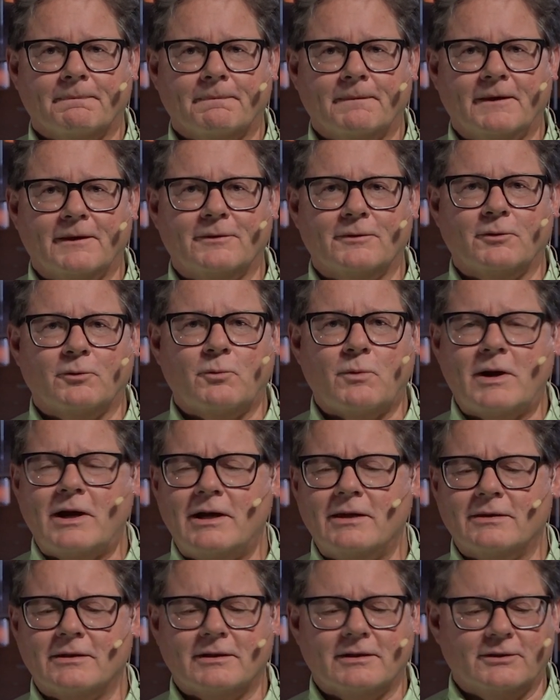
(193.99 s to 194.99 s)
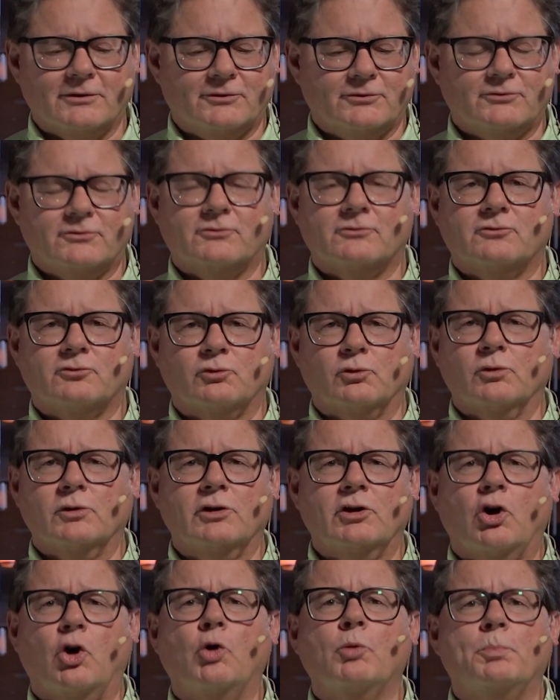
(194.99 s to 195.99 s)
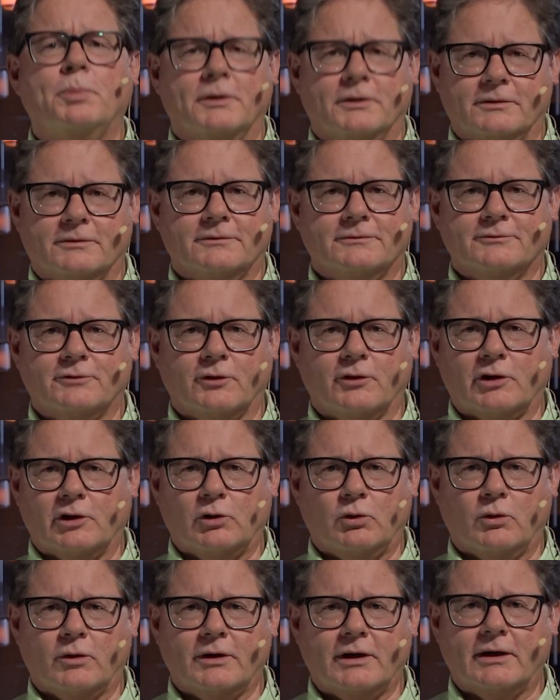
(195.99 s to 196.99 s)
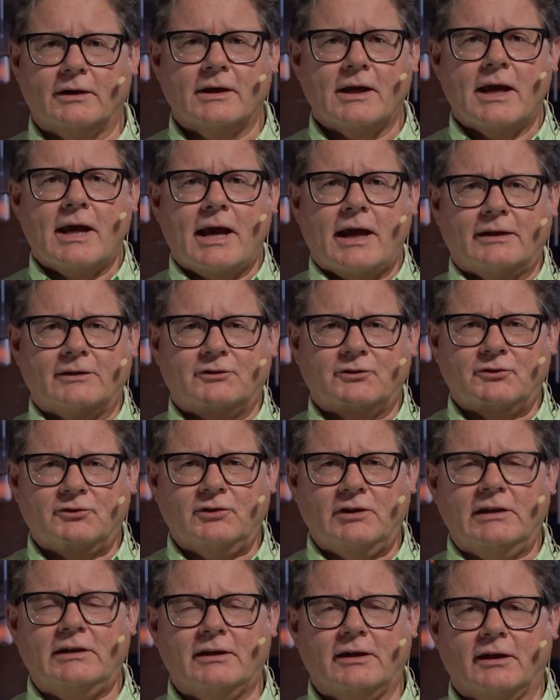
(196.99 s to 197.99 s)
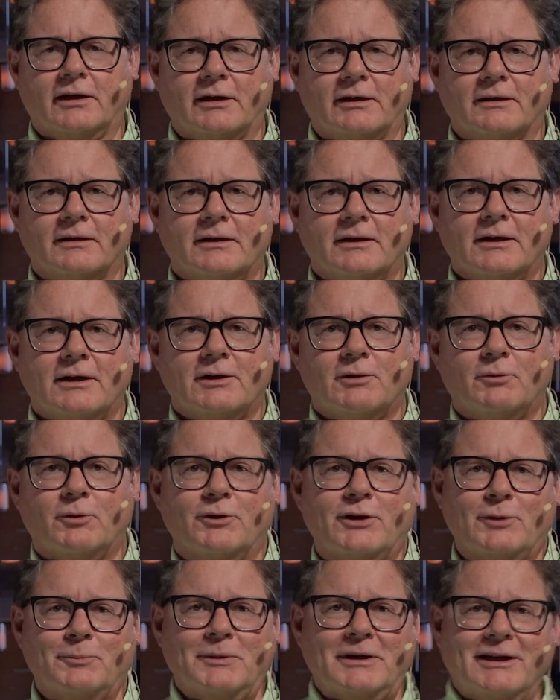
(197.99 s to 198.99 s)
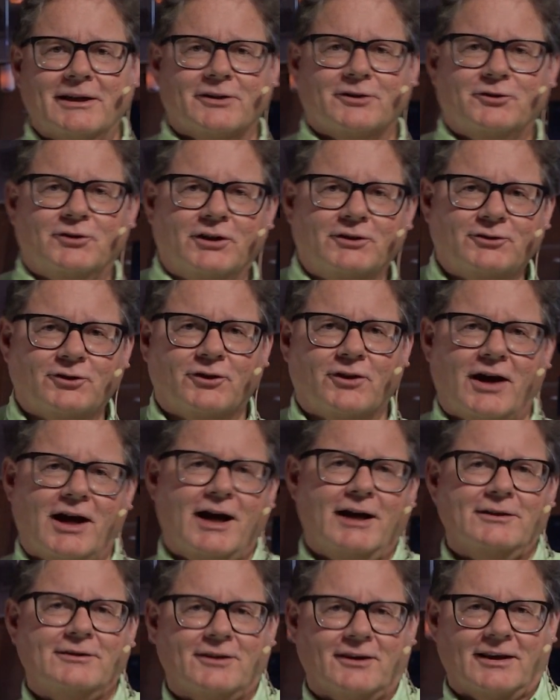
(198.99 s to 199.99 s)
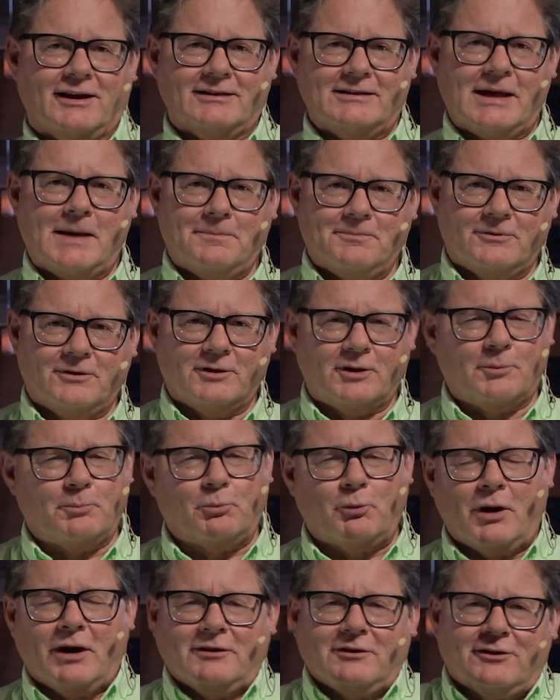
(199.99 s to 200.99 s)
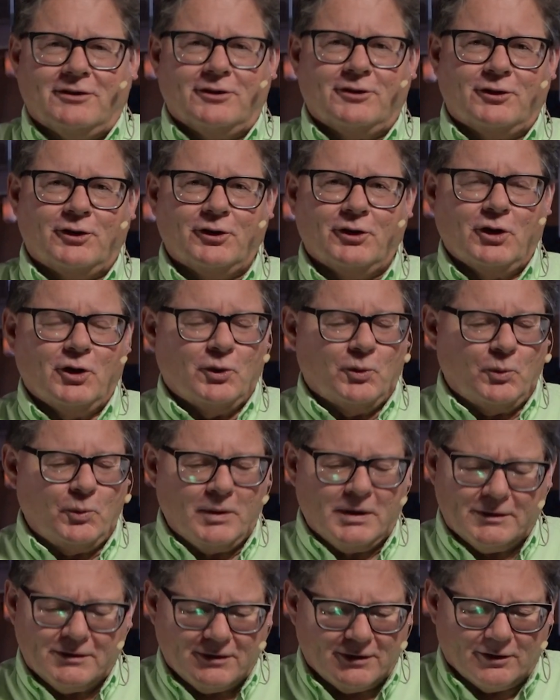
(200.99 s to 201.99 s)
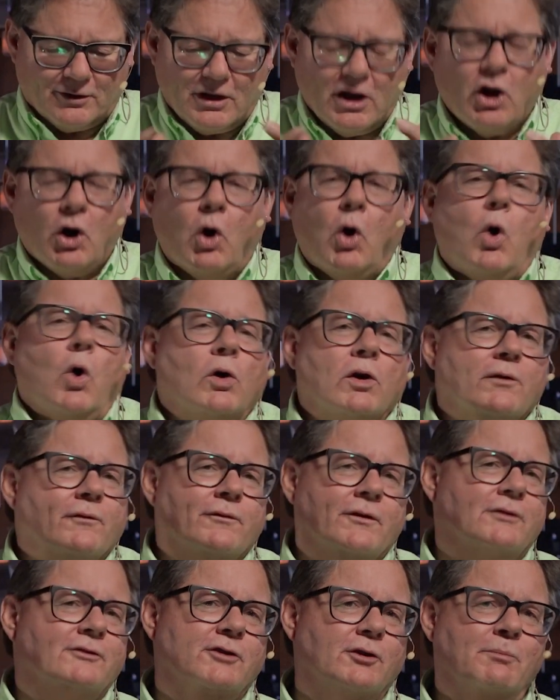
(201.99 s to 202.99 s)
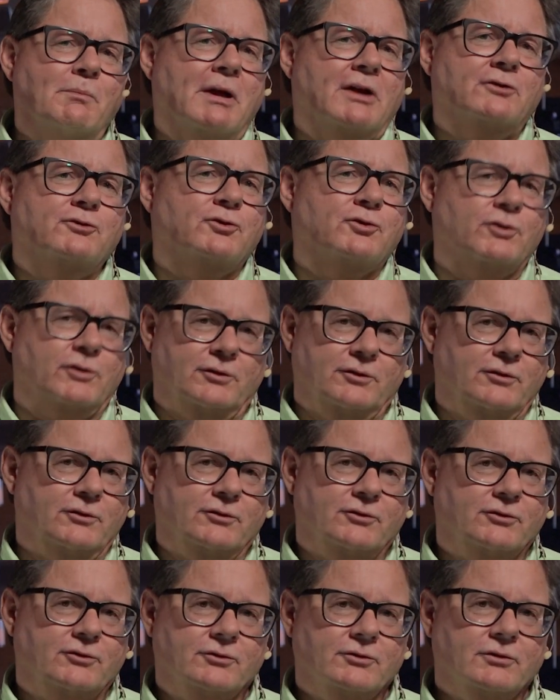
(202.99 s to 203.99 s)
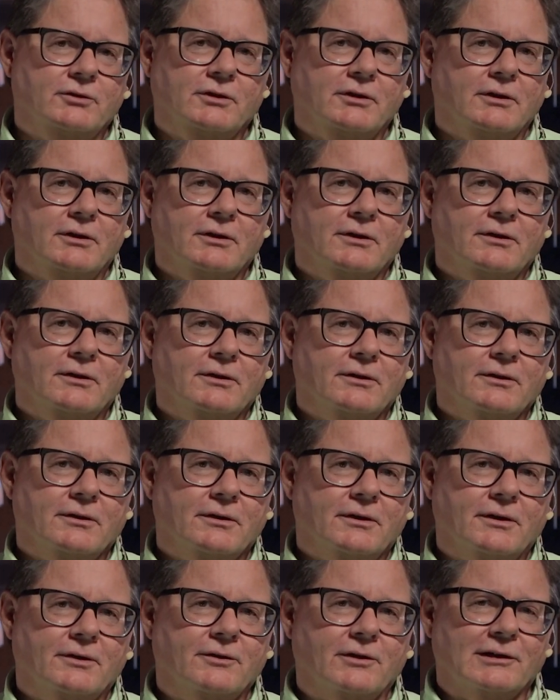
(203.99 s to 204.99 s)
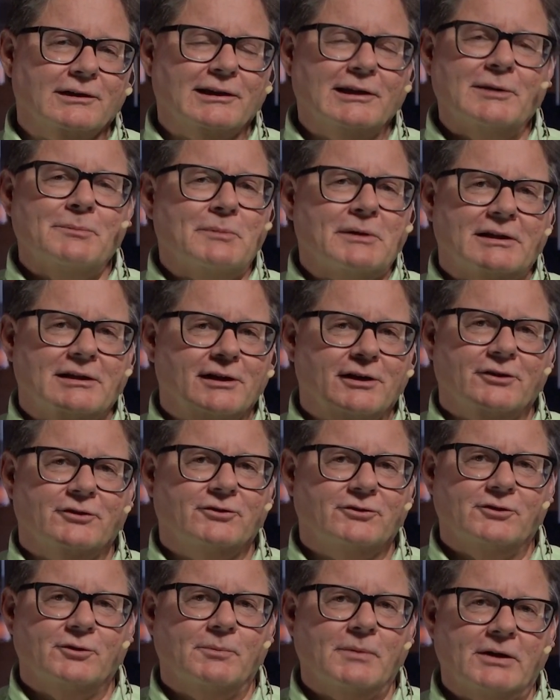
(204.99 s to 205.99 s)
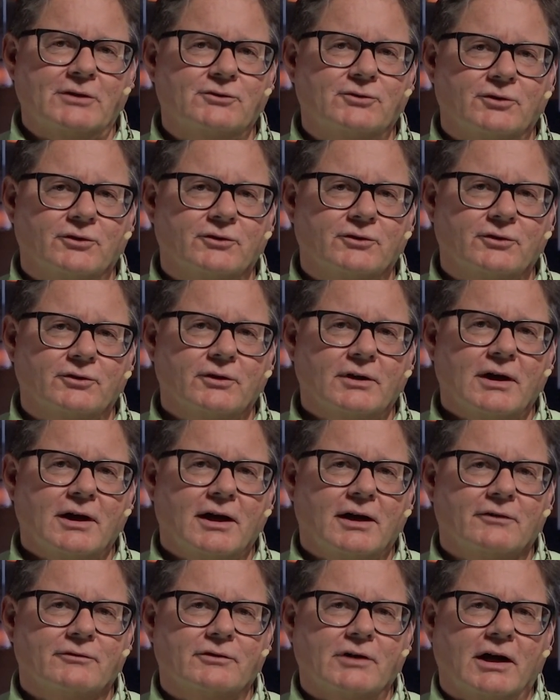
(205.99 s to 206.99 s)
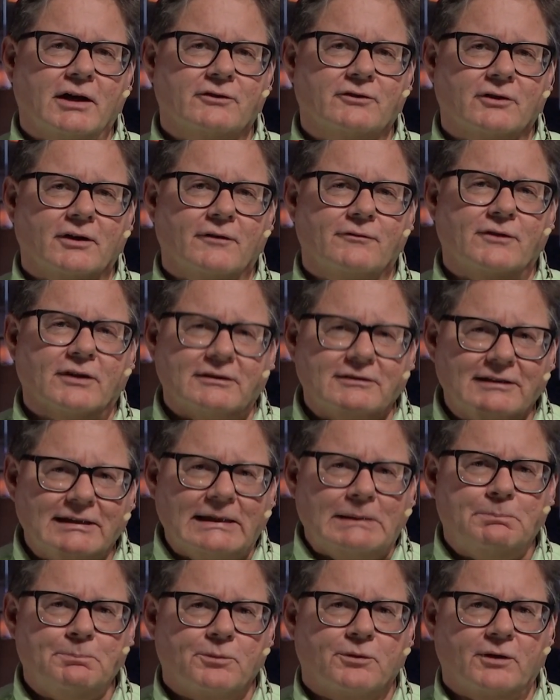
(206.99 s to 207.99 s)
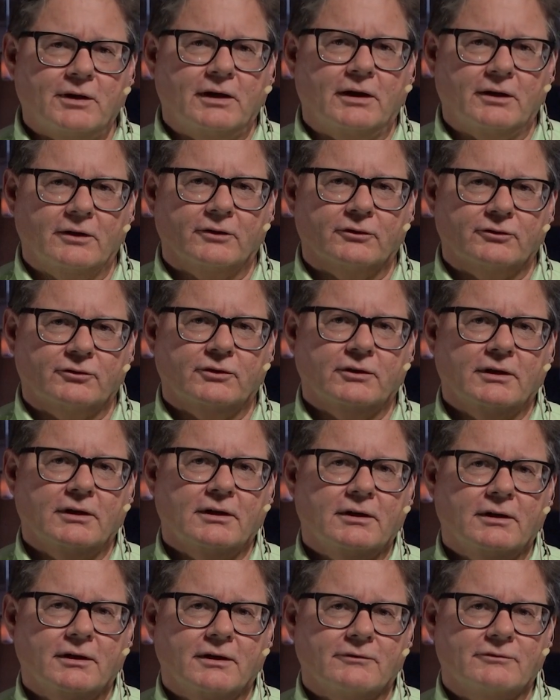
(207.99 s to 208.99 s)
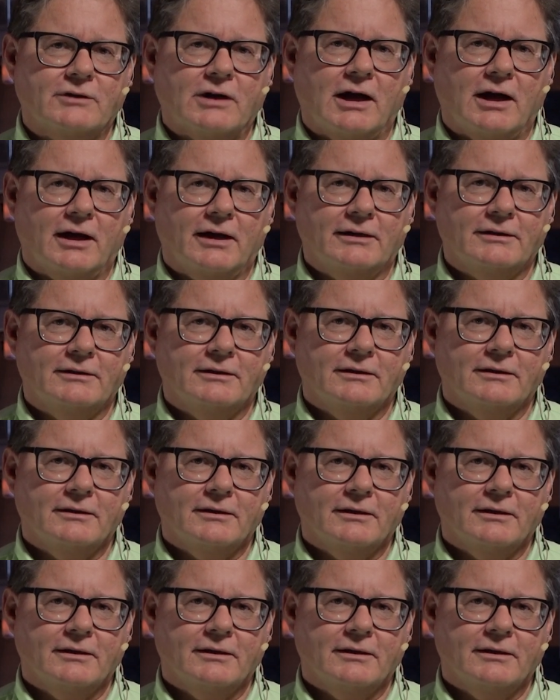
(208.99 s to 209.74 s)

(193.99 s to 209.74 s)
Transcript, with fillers: in the way that is truly open to the Lord and, and seeking, well, then we get a sense of the height and the depth and the breadth and the width and all of the dimensions, uh, the limitless dimensions of God's love, the deep things of God.